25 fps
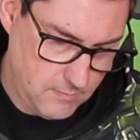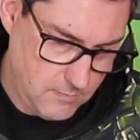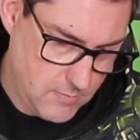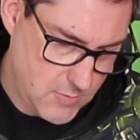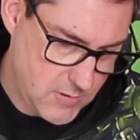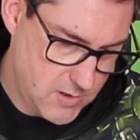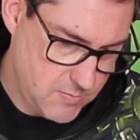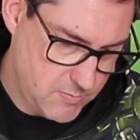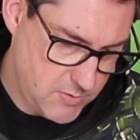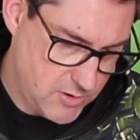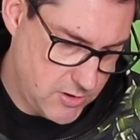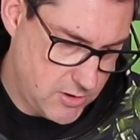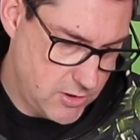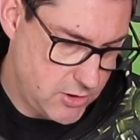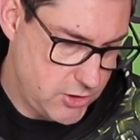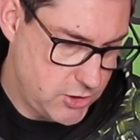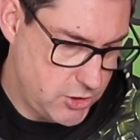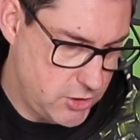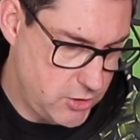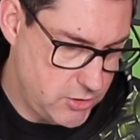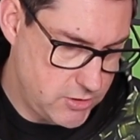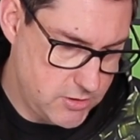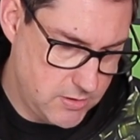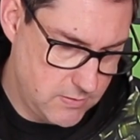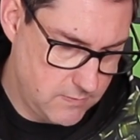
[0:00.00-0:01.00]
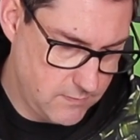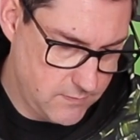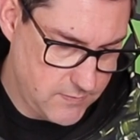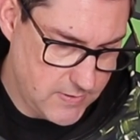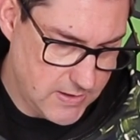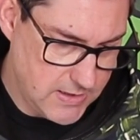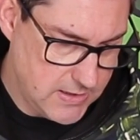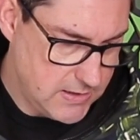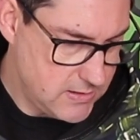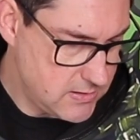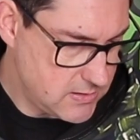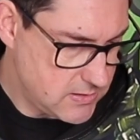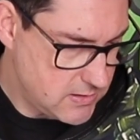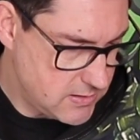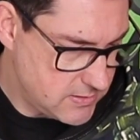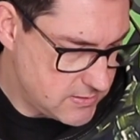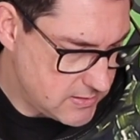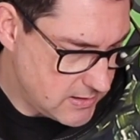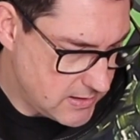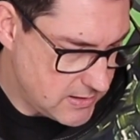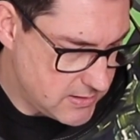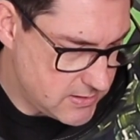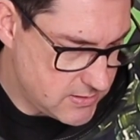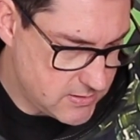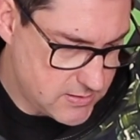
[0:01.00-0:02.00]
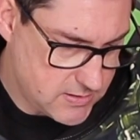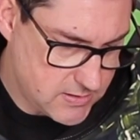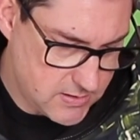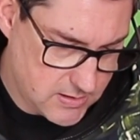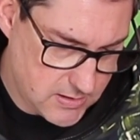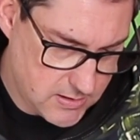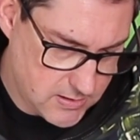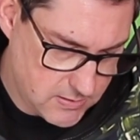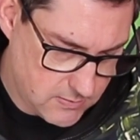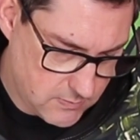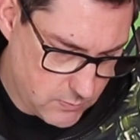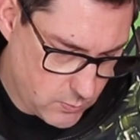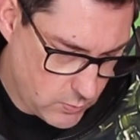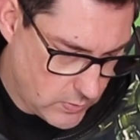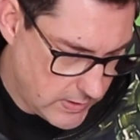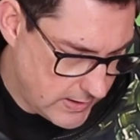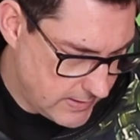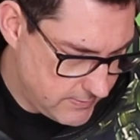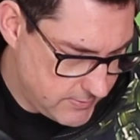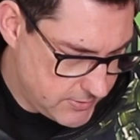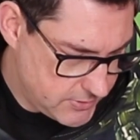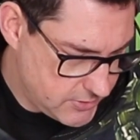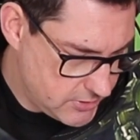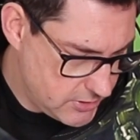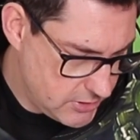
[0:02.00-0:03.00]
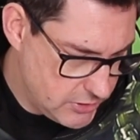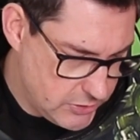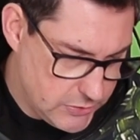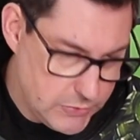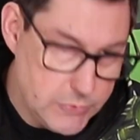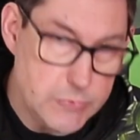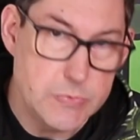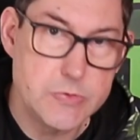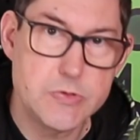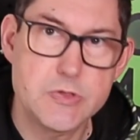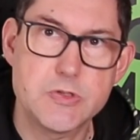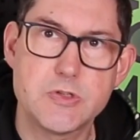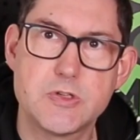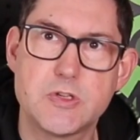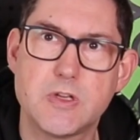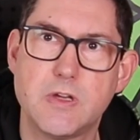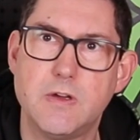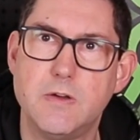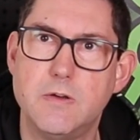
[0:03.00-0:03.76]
Might be in the shooting phase, because that's like where it's used.